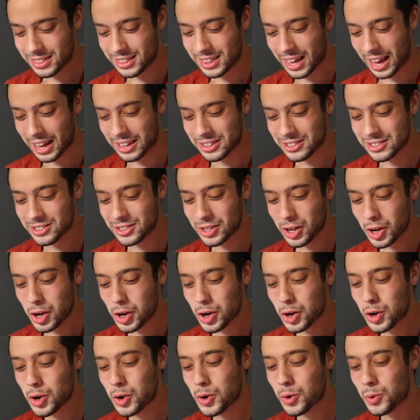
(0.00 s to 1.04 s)
That's
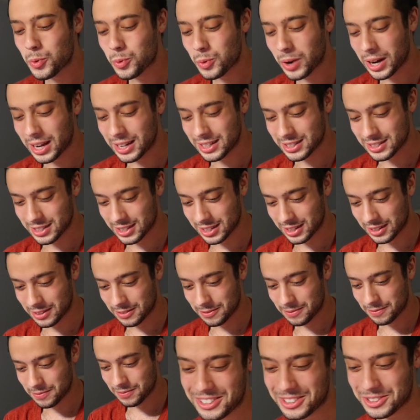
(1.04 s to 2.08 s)
crazy.
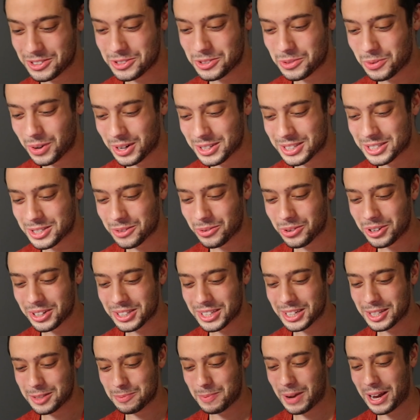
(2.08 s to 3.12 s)
Dude, once the
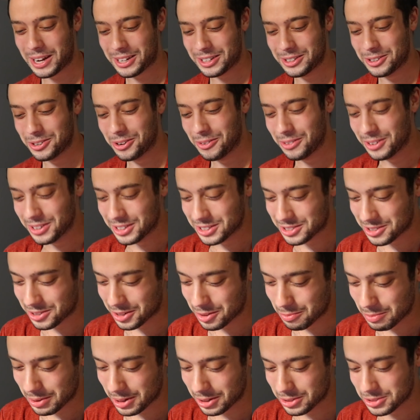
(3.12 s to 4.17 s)
world gets back to normal, let's go
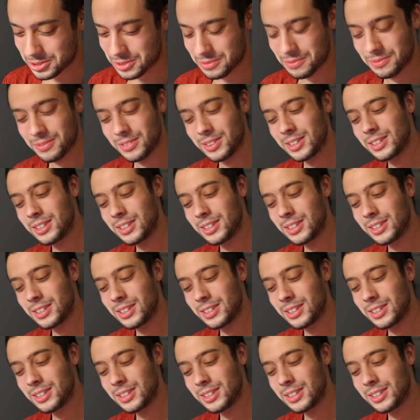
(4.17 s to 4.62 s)
to Belgium.